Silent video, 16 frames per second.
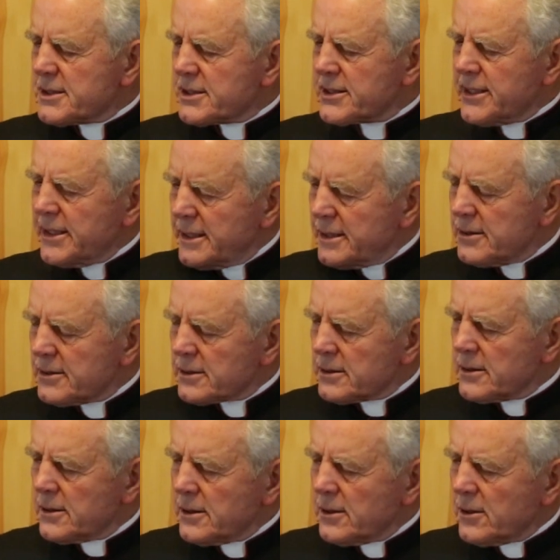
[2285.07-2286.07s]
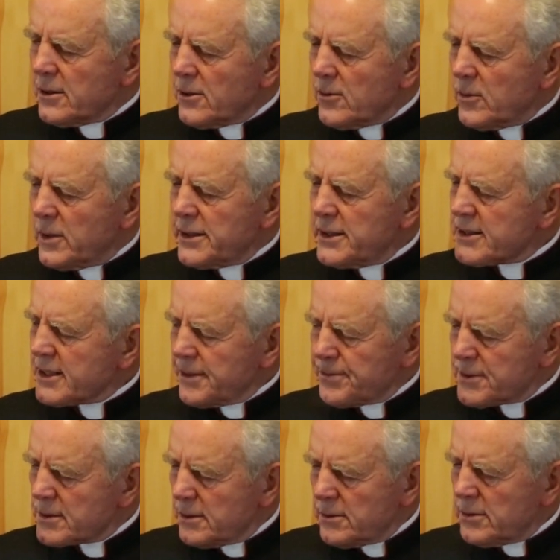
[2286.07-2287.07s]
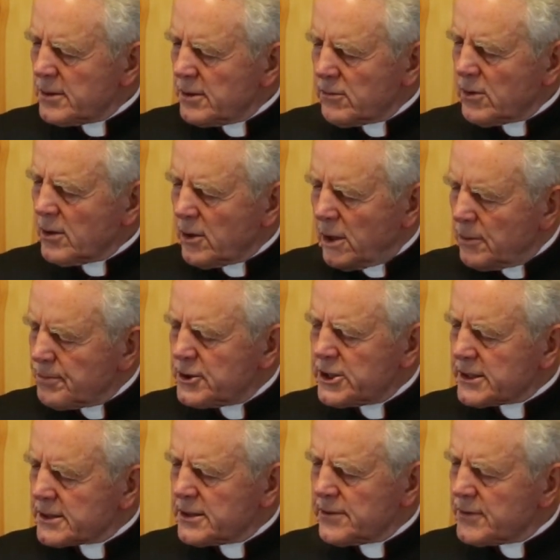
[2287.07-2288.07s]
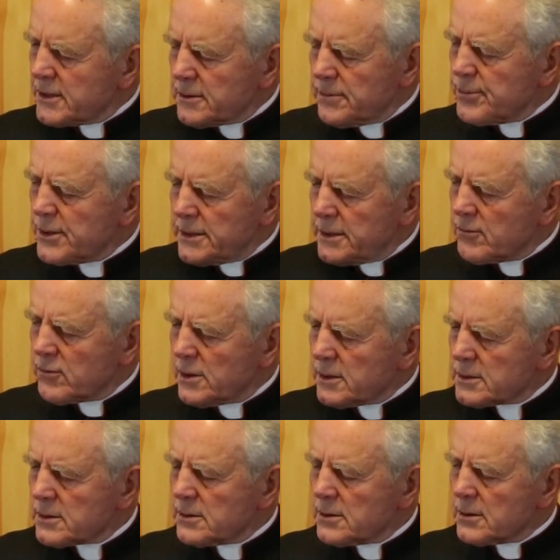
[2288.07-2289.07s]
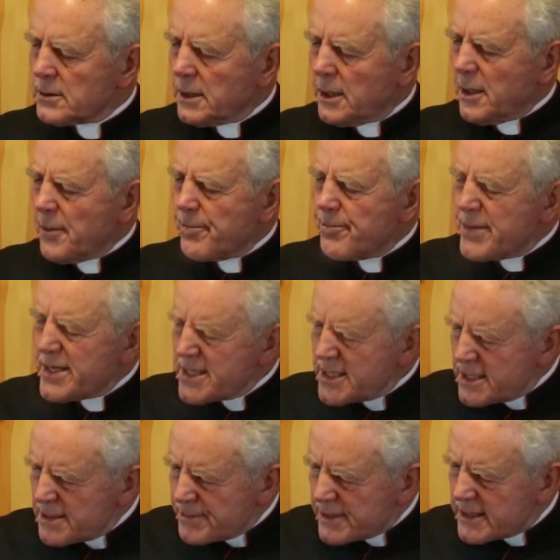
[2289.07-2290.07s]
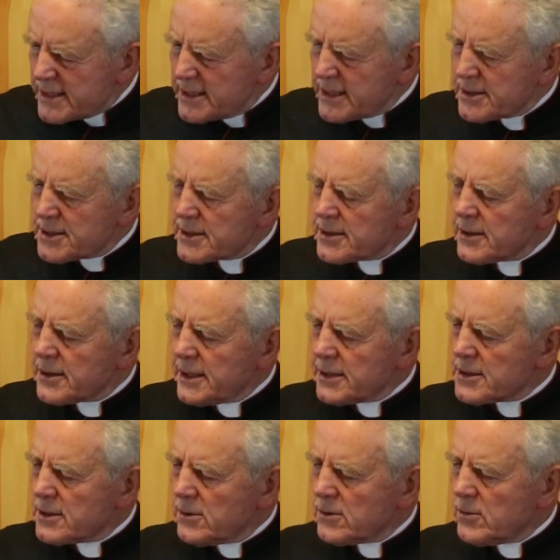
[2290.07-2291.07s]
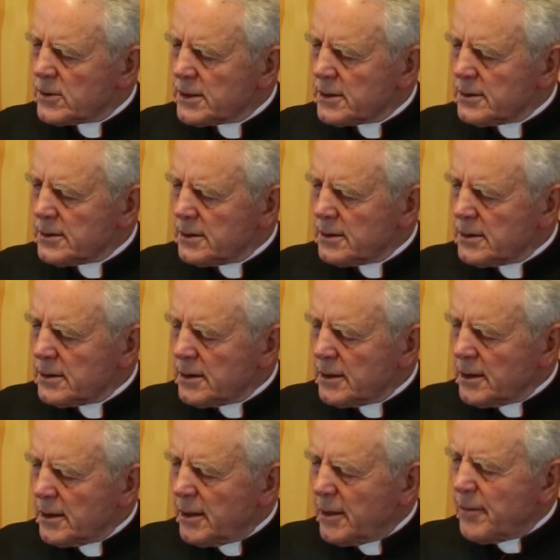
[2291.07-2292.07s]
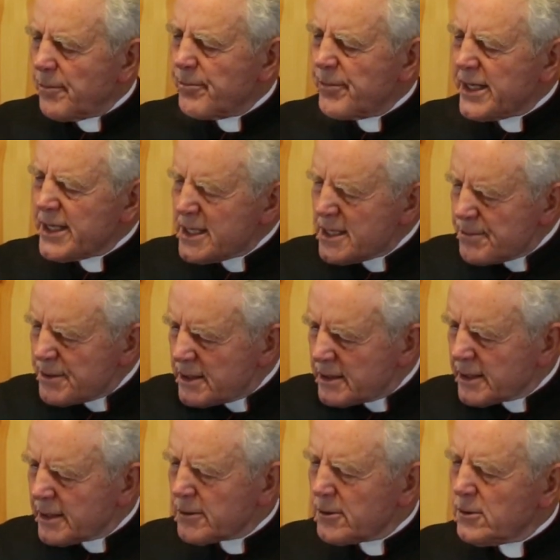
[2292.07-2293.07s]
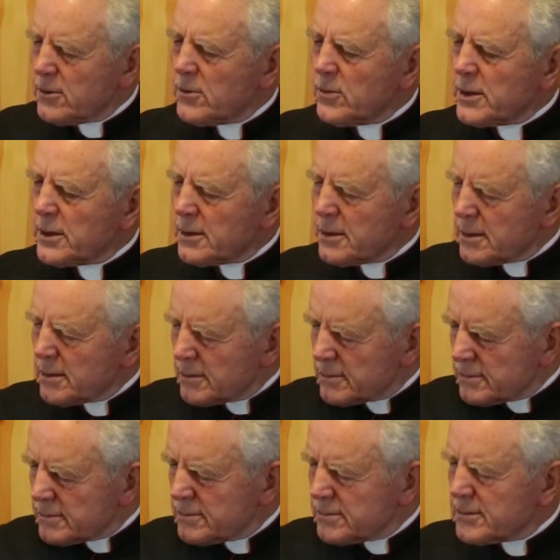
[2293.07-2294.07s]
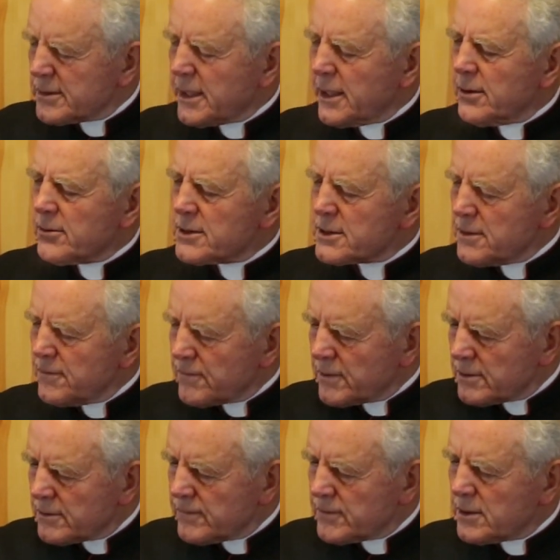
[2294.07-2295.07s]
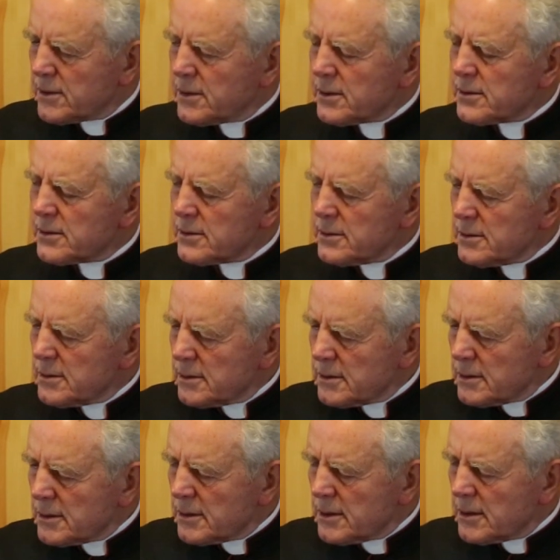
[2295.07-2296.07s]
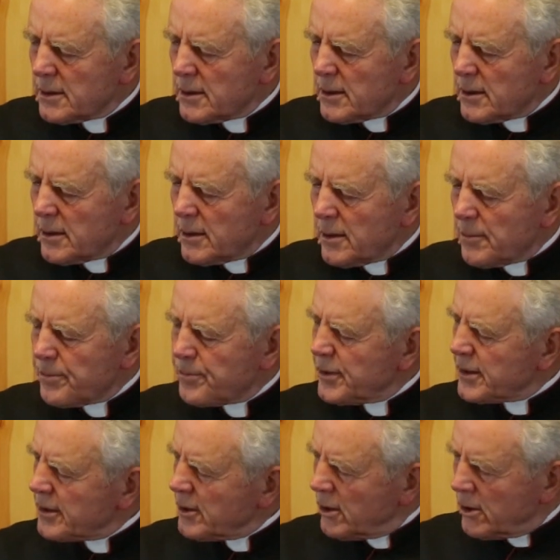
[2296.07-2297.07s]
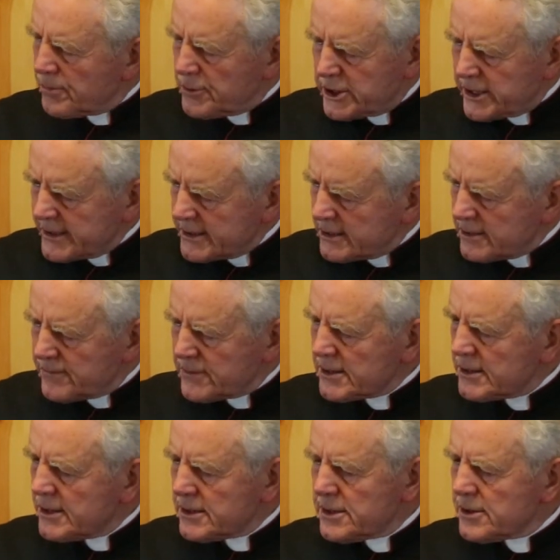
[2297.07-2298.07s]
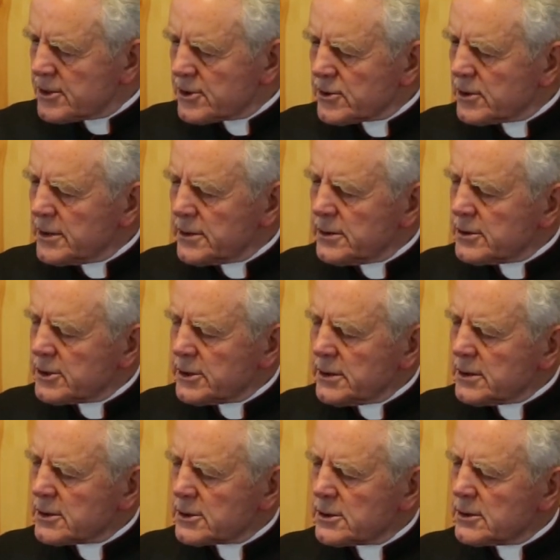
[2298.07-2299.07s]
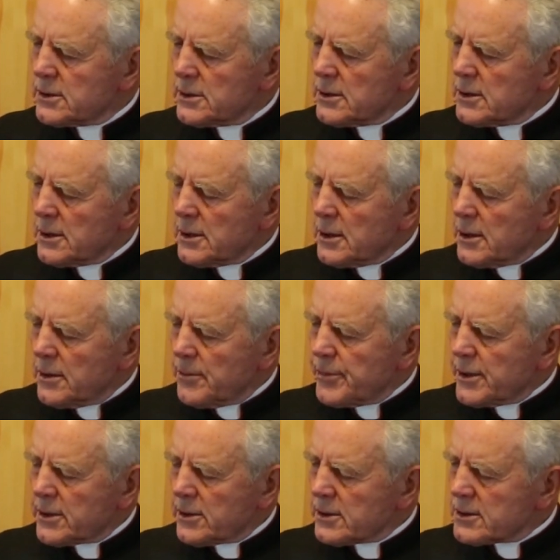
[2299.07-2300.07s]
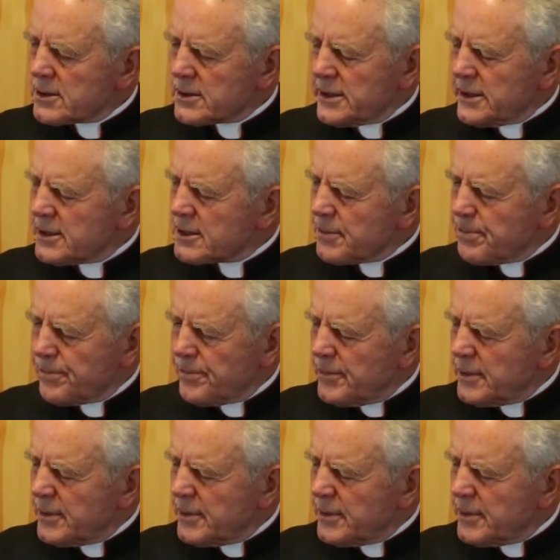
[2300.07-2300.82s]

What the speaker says: a saint when he's absolutely, objectively, completely rotten. Maybe he still has goodwill. Maybe that goodwill counts in front of God. But objectively, he's destroying the church because it's a